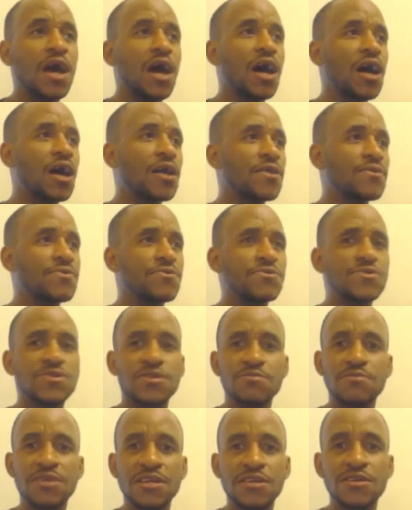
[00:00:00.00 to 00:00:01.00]

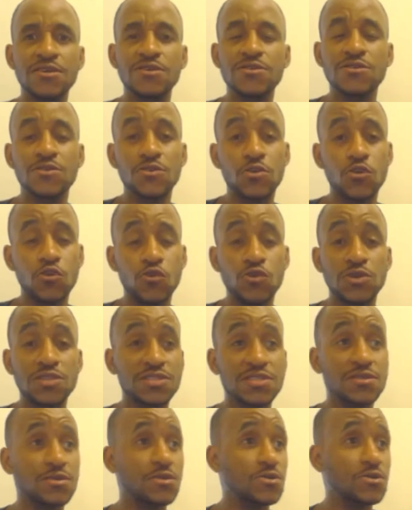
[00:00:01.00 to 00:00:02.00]
Tamina, who
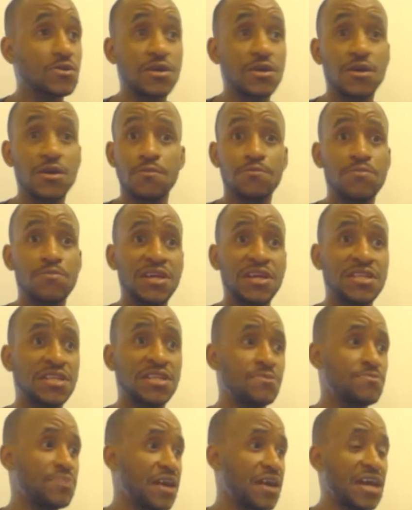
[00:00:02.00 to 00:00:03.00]
was
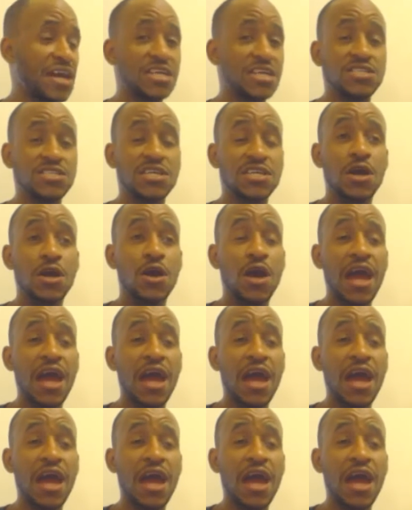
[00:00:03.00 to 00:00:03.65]
pinning Paige,